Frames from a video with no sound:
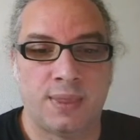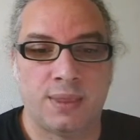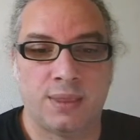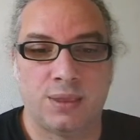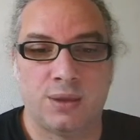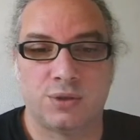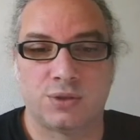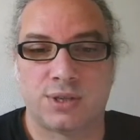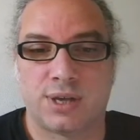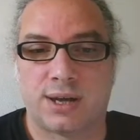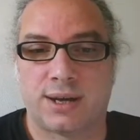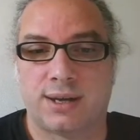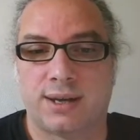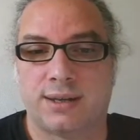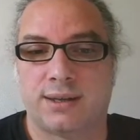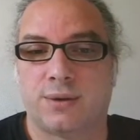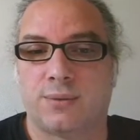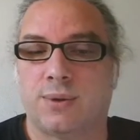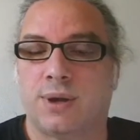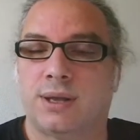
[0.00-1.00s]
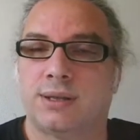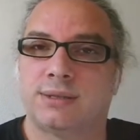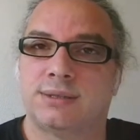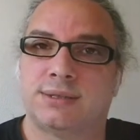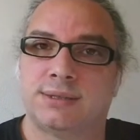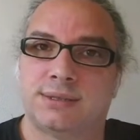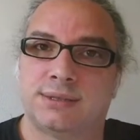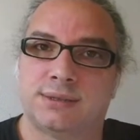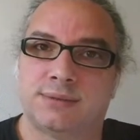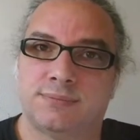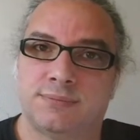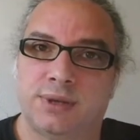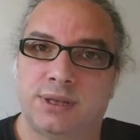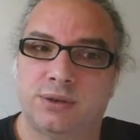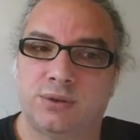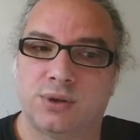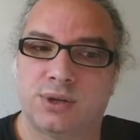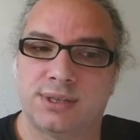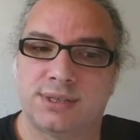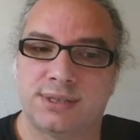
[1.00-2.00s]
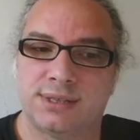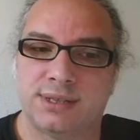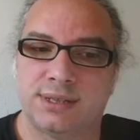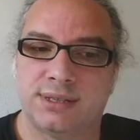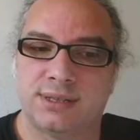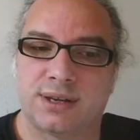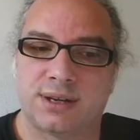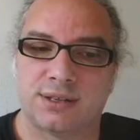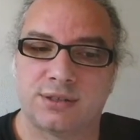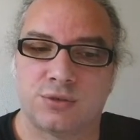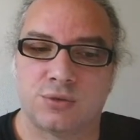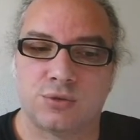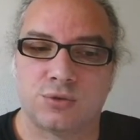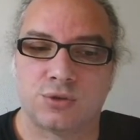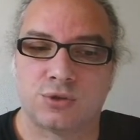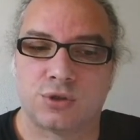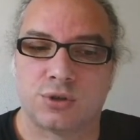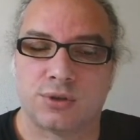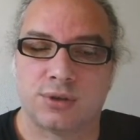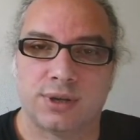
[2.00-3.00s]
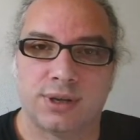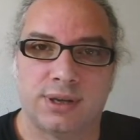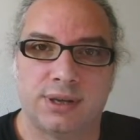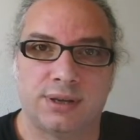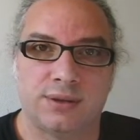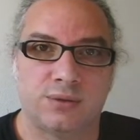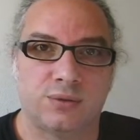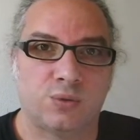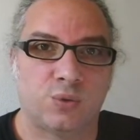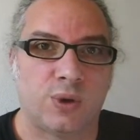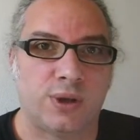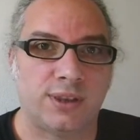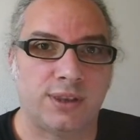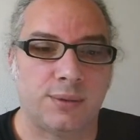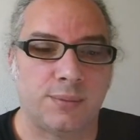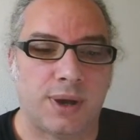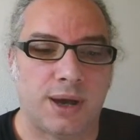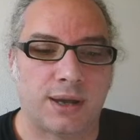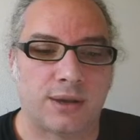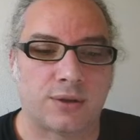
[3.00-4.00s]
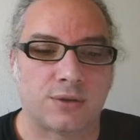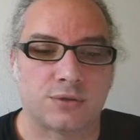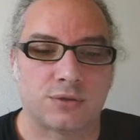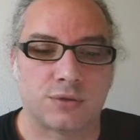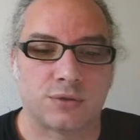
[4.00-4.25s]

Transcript: Those are another ones, and you can see the resolution in 20 microns.